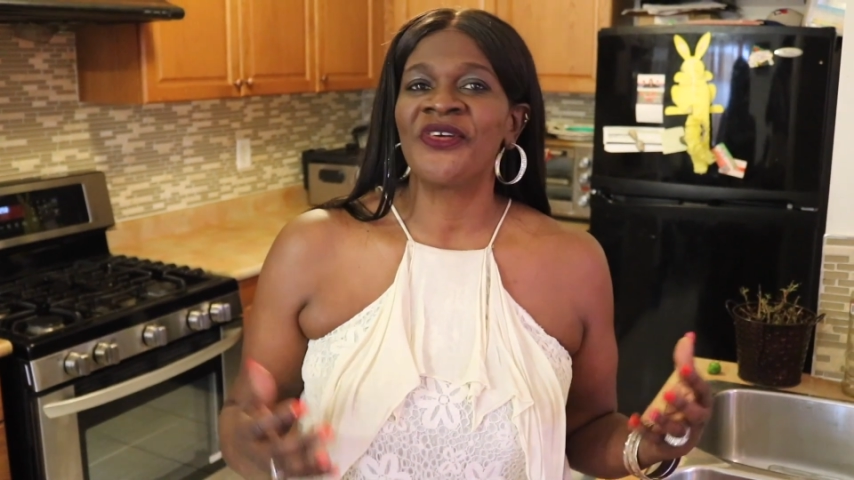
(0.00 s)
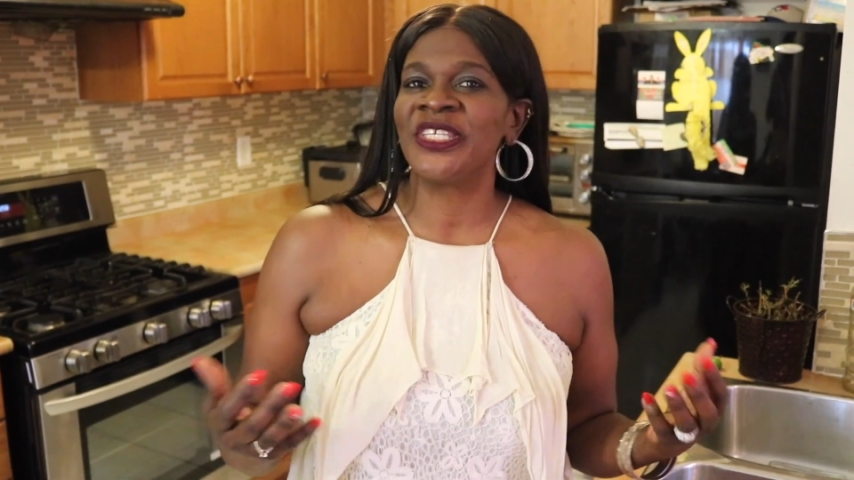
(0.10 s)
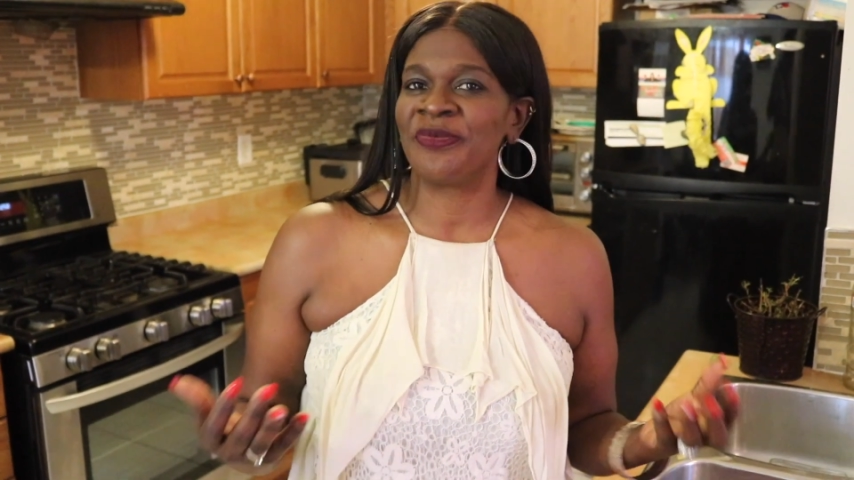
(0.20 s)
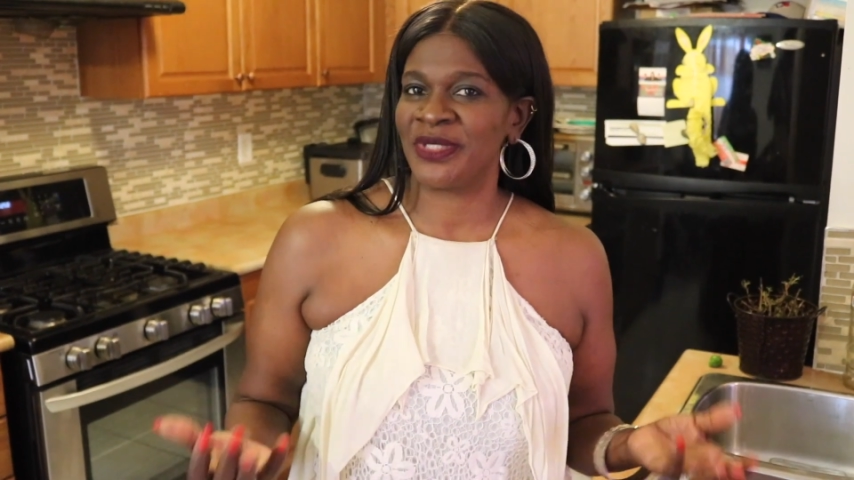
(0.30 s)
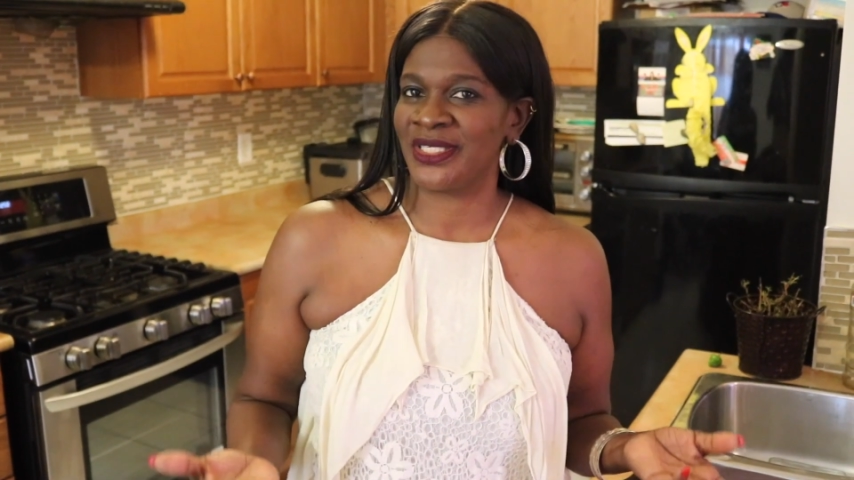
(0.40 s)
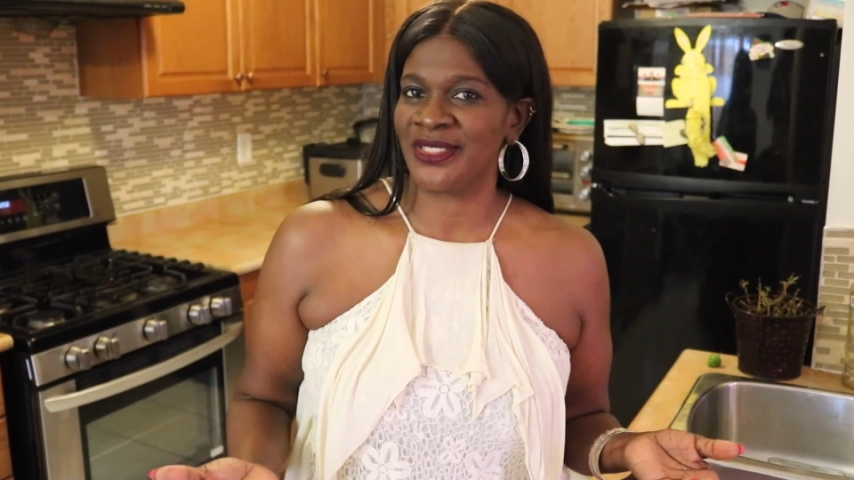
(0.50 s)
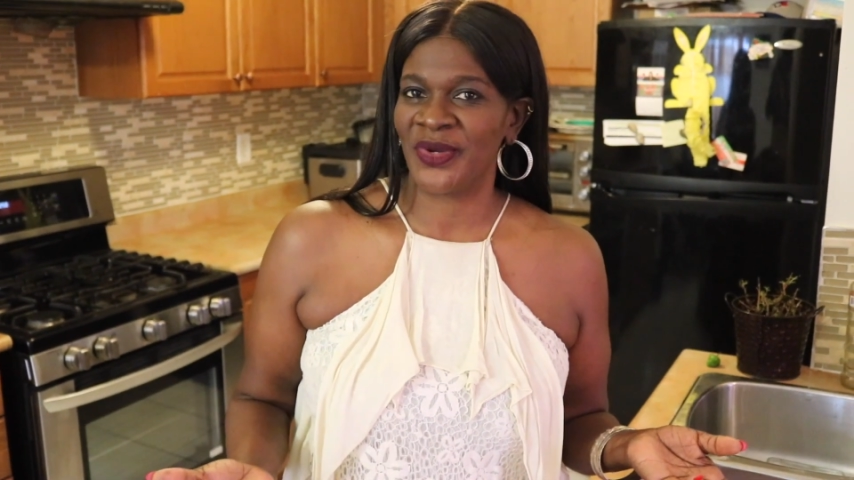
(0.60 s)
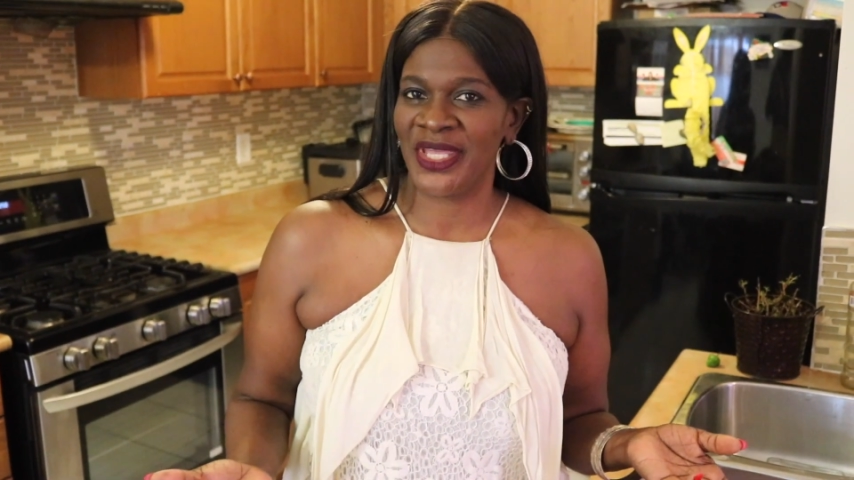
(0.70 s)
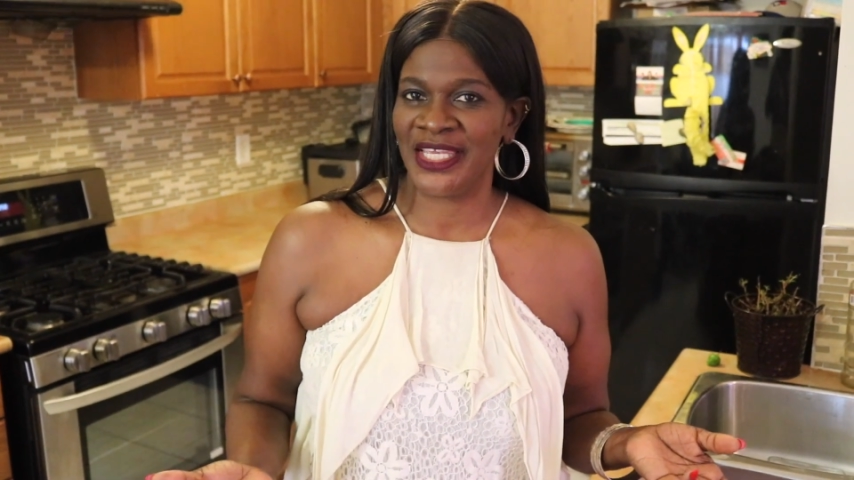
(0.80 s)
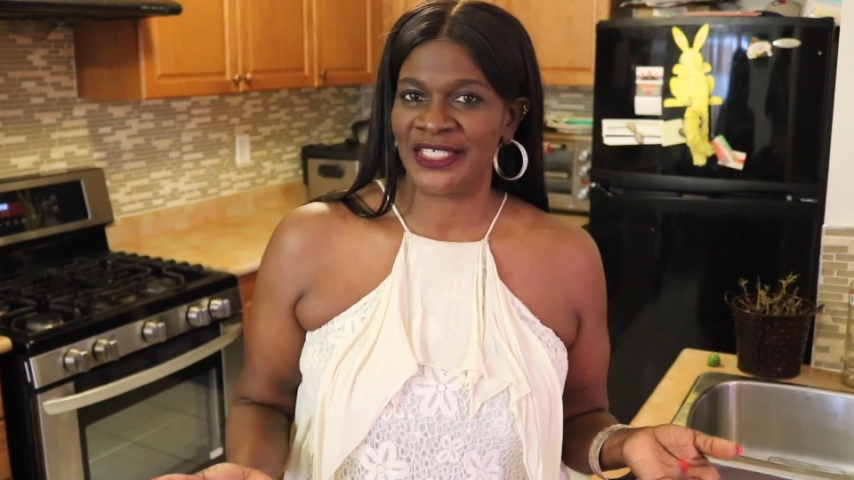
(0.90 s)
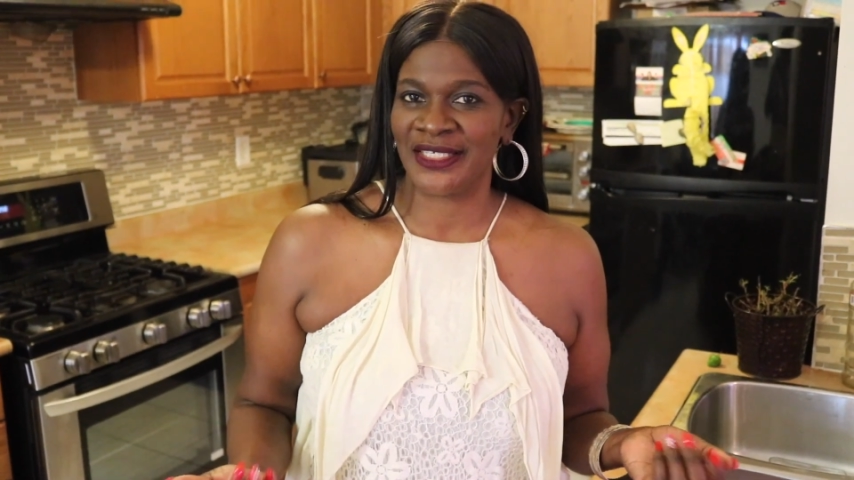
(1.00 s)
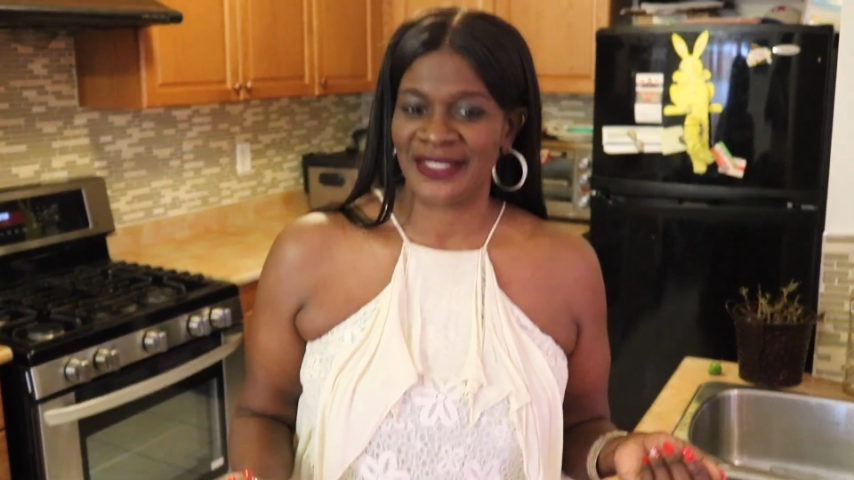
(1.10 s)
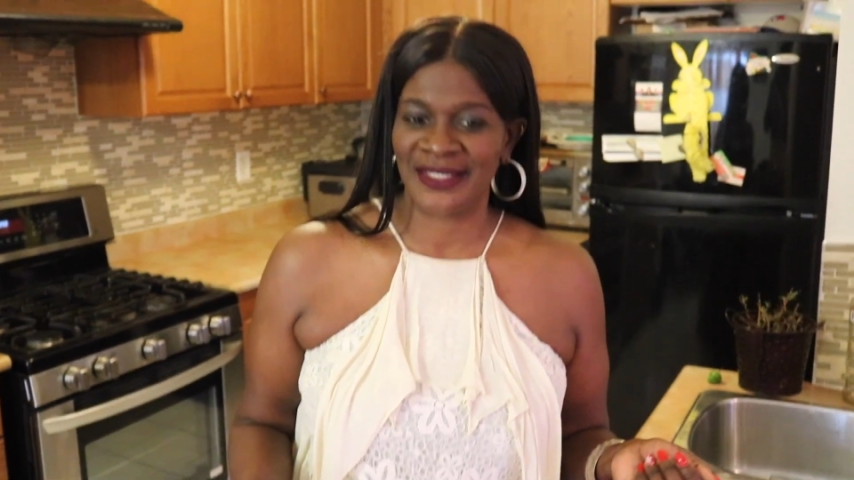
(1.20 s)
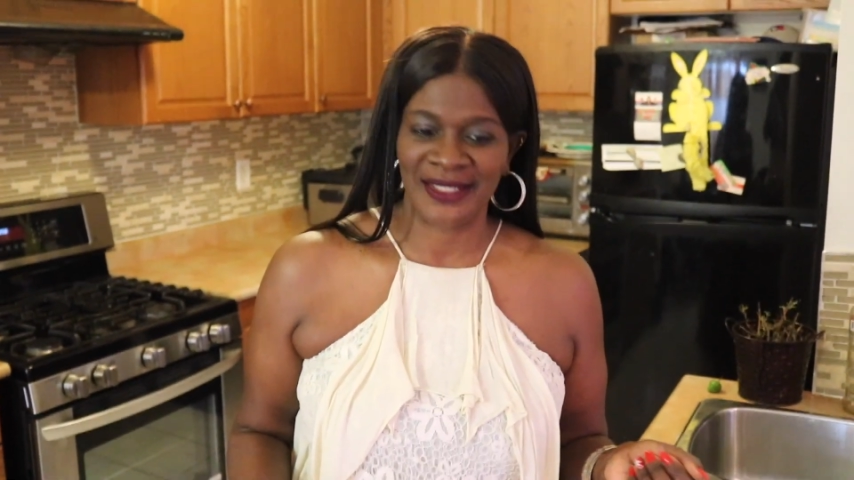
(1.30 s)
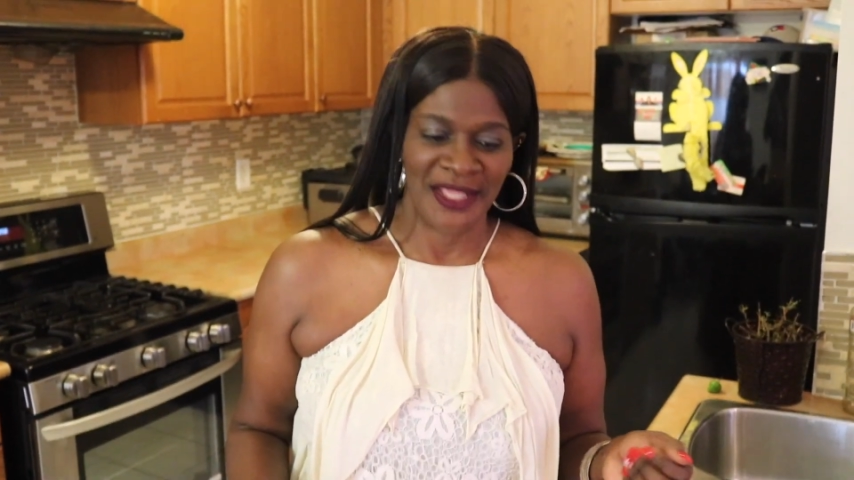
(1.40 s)
Christmas
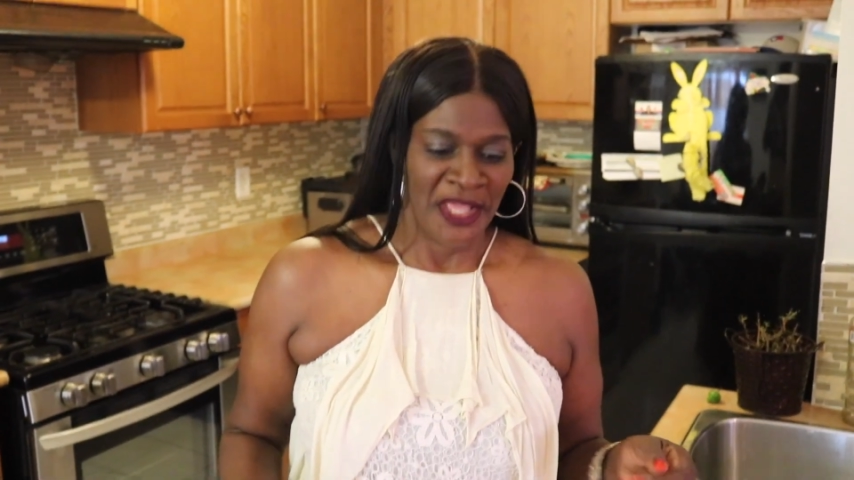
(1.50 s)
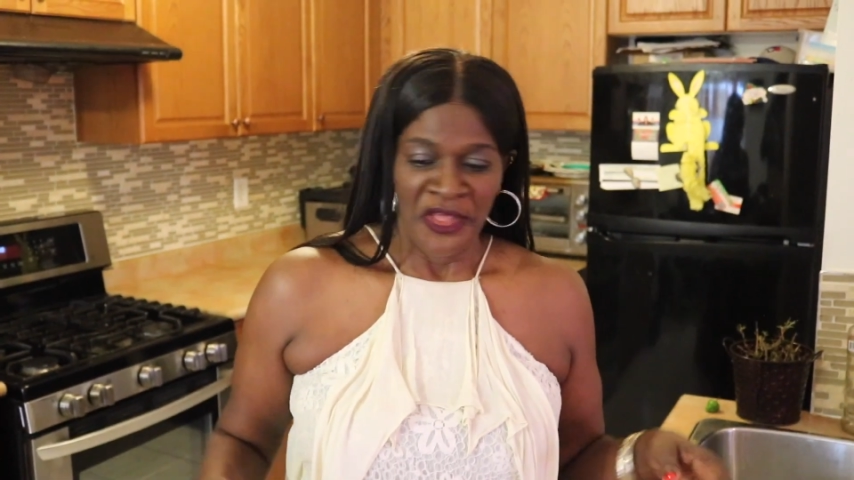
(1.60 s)
occasions.